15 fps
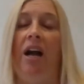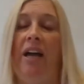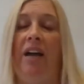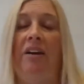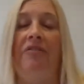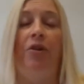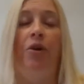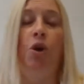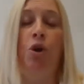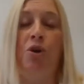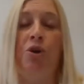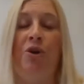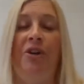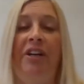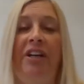I have
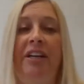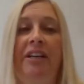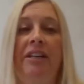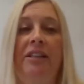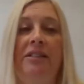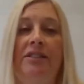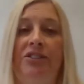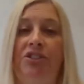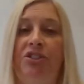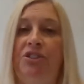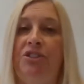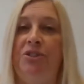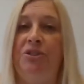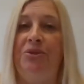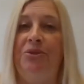heard is
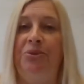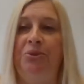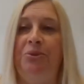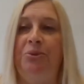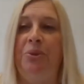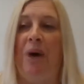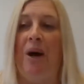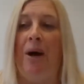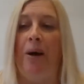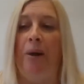to